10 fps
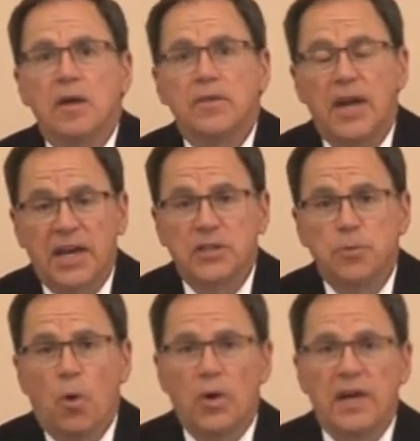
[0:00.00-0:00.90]
The next
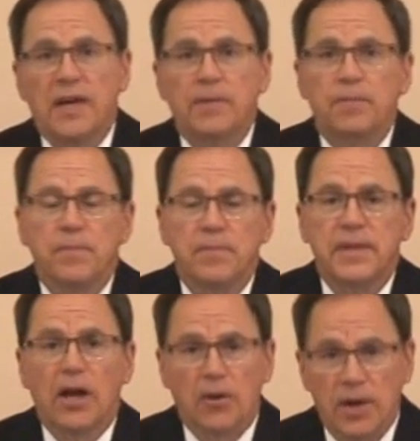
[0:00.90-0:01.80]
morning,
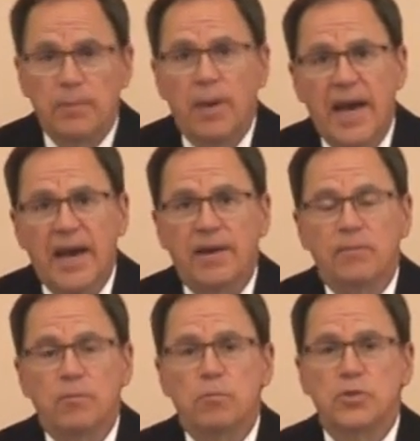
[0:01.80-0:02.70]
the elderly
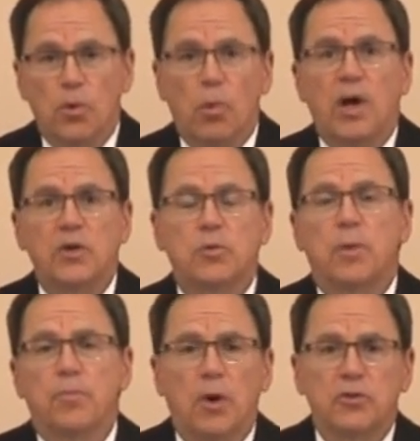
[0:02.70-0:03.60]
man was the one to
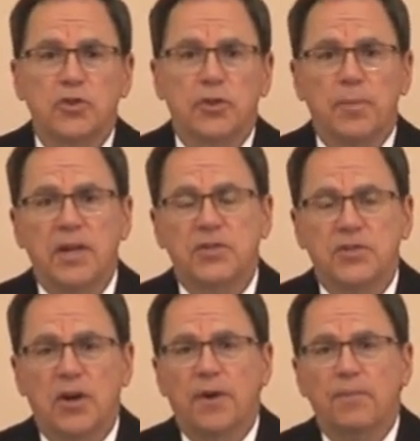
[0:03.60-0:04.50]
approach the
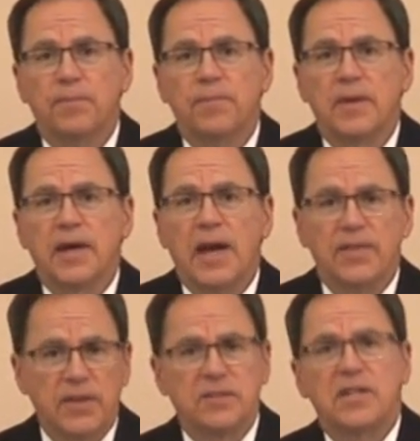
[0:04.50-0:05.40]
minister,
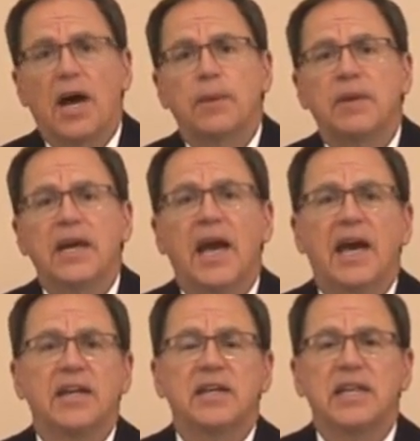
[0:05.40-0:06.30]
and this time he
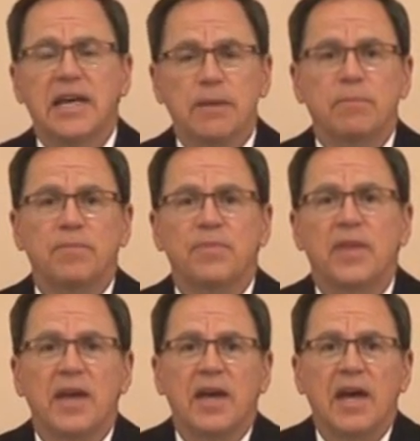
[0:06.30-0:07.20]
handed him
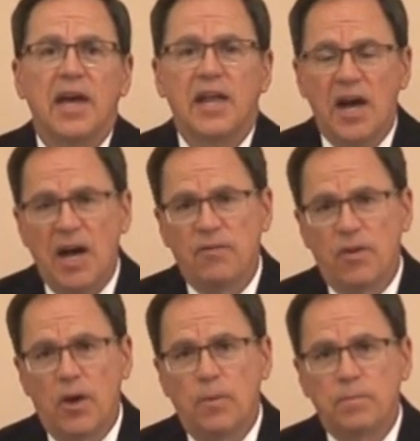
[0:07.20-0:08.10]
an
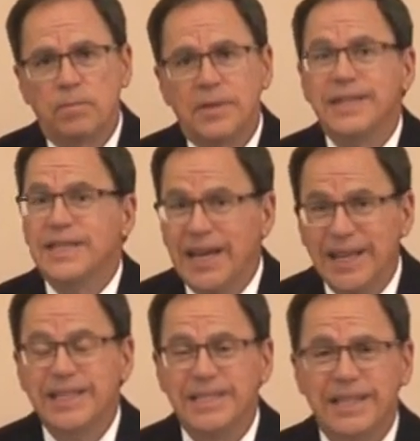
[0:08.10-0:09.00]
envelope
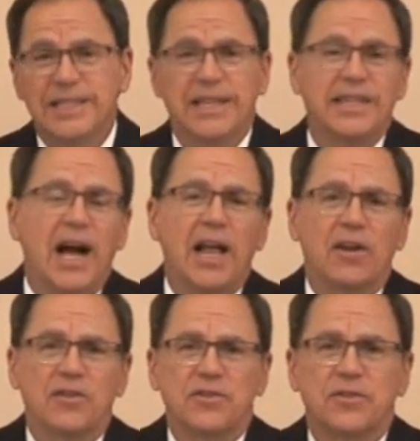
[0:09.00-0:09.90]
containing
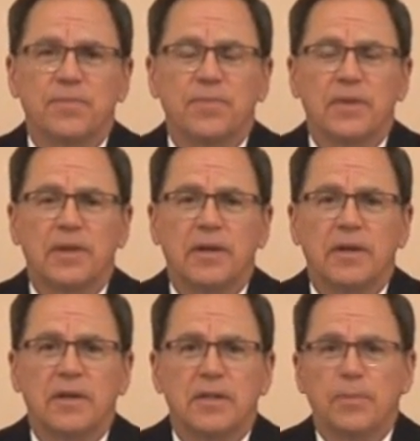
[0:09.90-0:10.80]
$60.
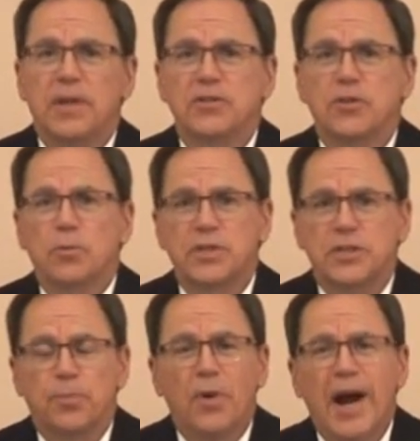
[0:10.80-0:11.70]
The minister was
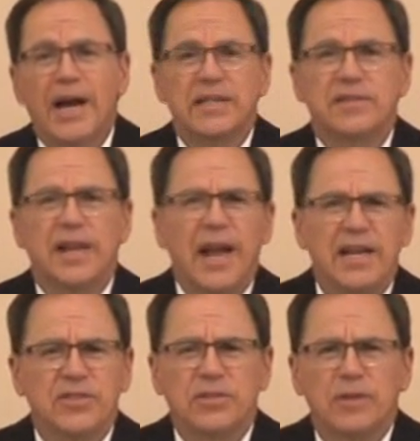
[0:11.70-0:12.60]
surprised and
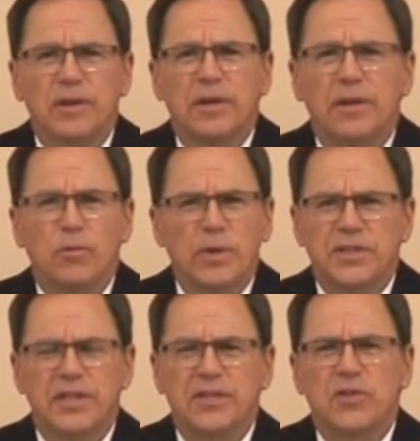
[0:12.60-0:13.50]
asked,
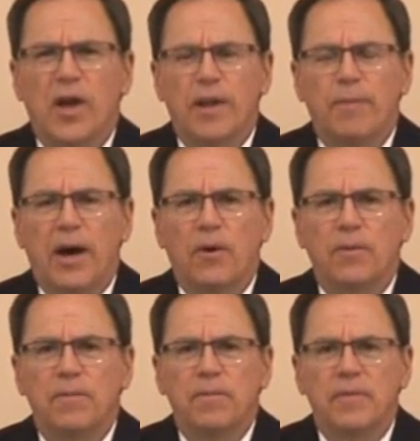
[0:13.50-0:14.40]
What's this all about?